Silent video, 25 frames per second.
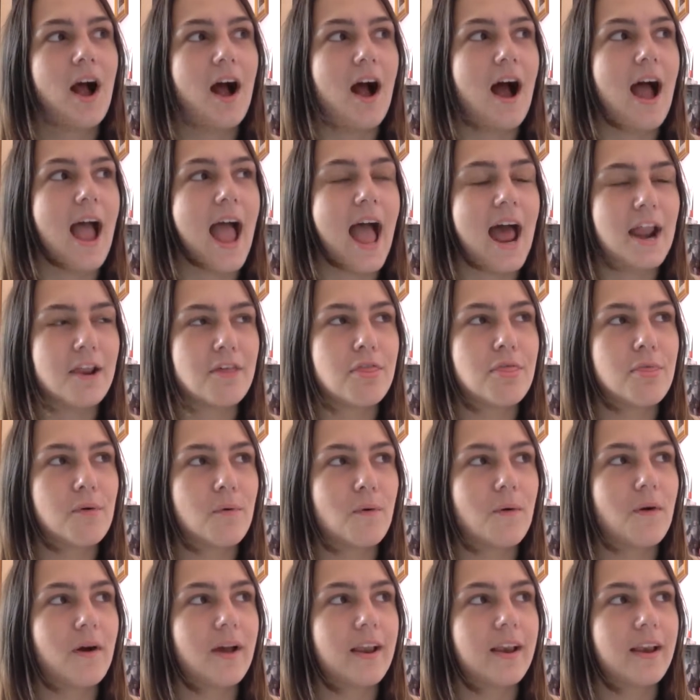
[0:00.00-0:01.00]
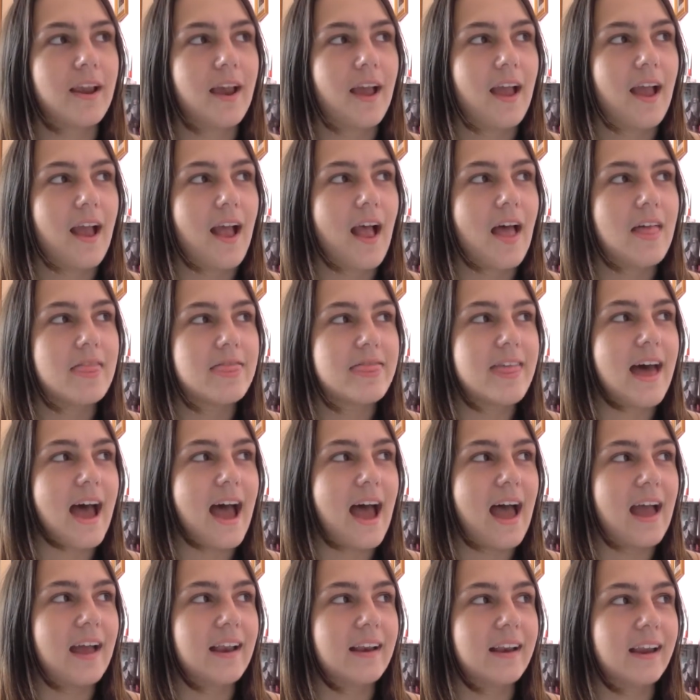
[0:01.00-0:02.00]
I had a thought
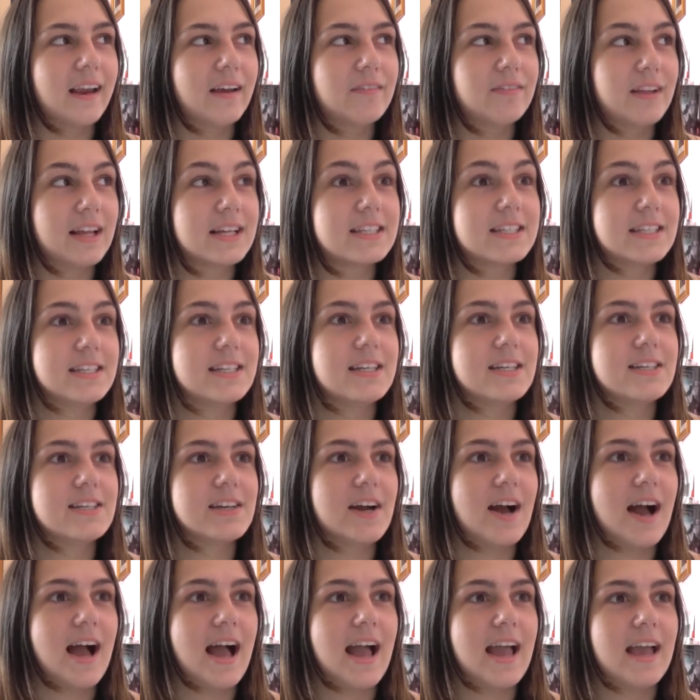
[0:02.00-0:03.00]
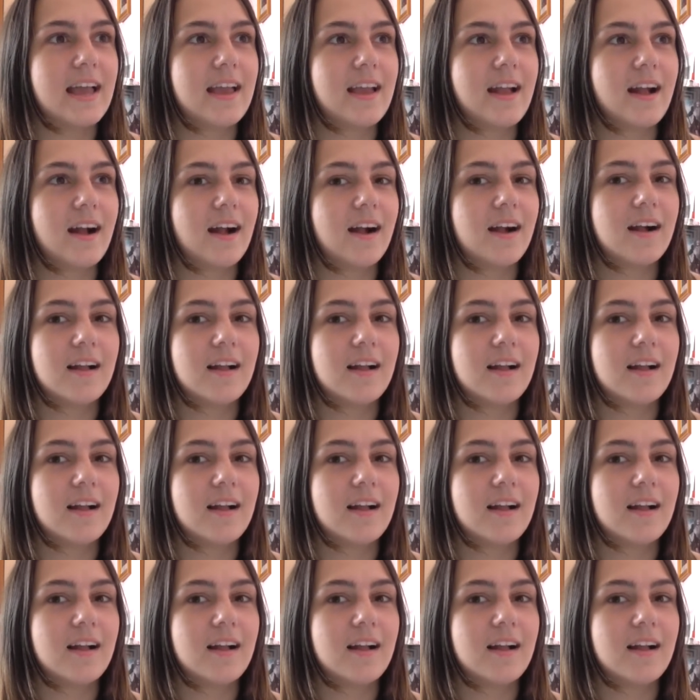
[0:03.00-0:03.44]
that if Lexa did die,